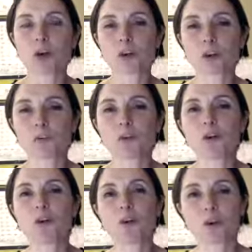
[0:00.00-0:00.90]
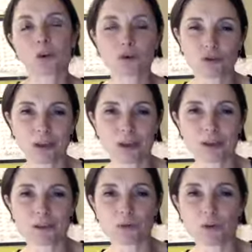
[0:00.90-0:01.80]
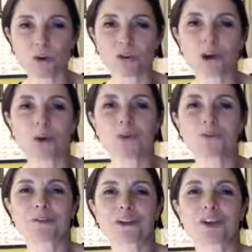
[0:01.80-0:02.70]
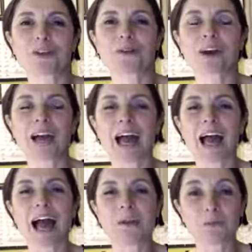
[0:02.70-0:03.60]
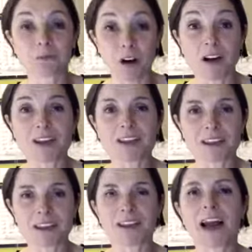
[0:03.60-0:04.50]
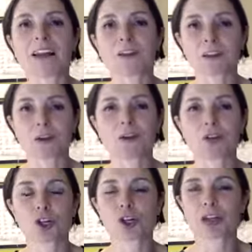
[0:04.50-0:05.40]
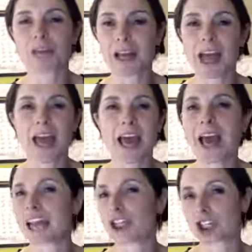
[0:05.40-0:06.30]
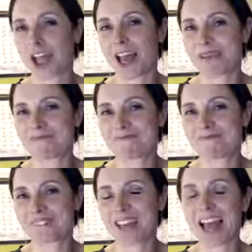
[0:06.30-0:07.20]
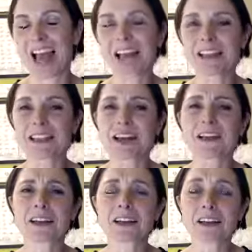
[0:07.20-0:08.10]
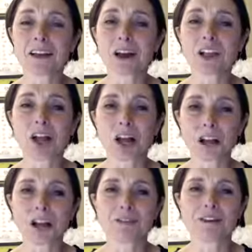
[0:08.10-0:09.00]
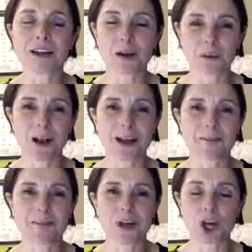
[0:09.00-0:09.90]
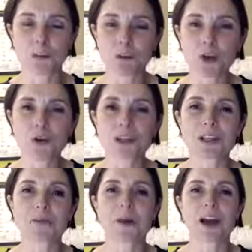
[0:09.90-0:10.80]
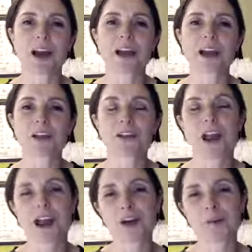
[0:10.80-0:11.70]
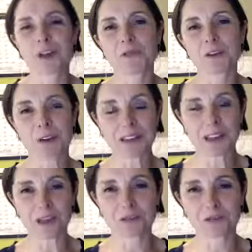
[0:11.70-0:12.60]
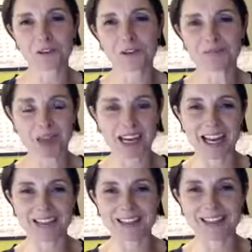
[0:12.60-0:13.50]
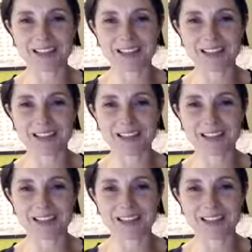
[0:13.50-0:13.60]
through your triggers, what's going on for you, and finding that solution. Air and share. And it's done in such a loving way, a community way that helps everybody to feel connected.